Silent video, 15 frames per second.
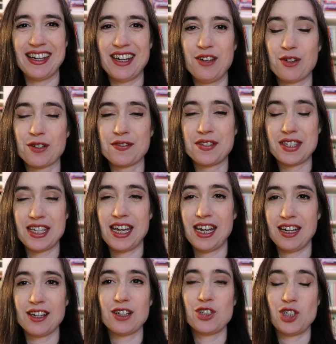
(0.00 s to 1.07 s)
you'll have
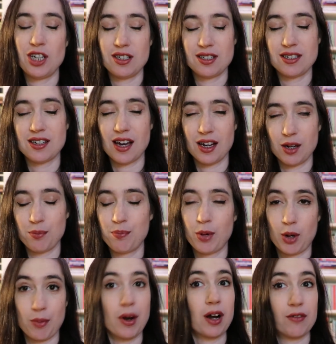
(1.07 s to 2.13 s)
seen she's done a
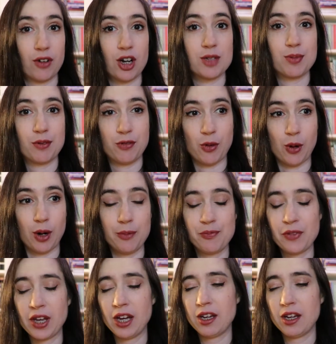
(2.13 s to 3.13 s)
bookmark for us before.